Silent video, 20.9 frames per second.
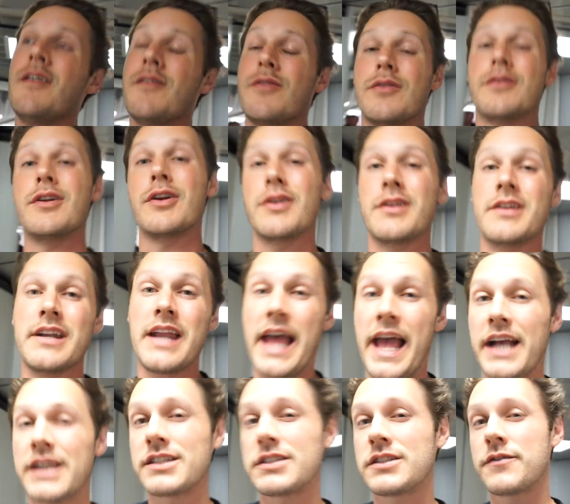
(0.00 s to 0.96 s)
for their
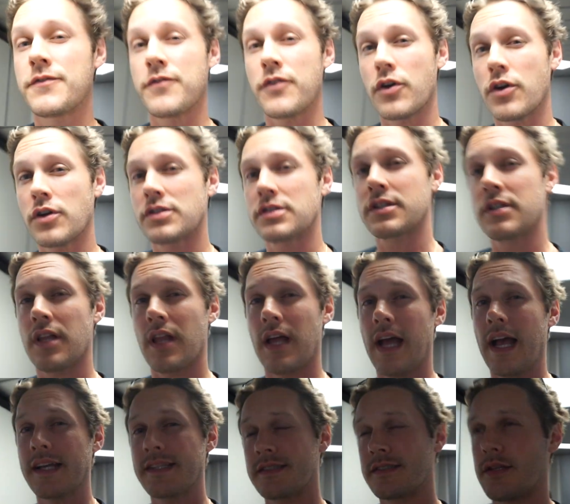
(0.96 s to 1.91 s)
next first
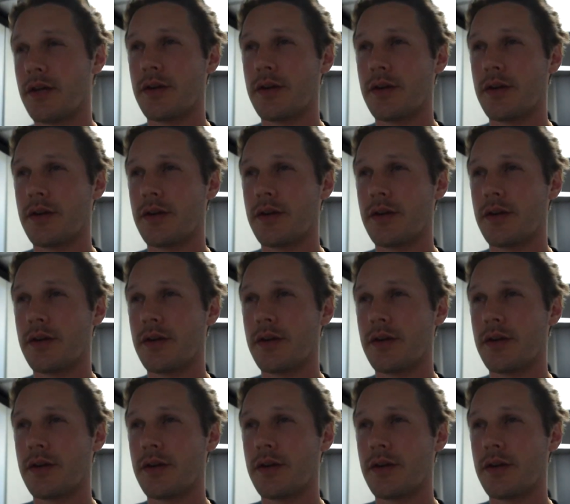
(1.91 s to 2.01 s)
class.